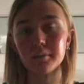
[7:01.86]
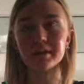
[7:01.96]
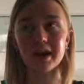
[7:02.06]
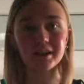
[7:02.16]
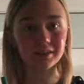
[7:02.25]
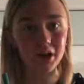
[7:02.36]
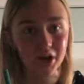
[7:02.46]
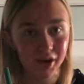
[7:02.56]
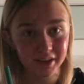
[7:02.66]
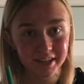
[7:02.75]
be that
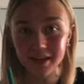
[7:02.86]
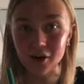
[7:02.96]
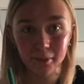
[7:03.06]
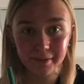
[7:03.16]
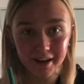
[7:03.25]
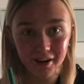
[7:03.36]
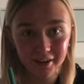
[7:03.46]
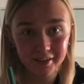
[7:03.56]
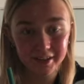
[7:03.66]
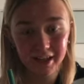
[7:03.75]
hard. It can't be that
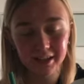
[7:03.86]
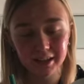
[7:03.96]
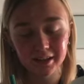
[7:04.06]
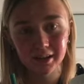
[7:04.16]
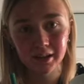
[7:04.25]
hard, can it?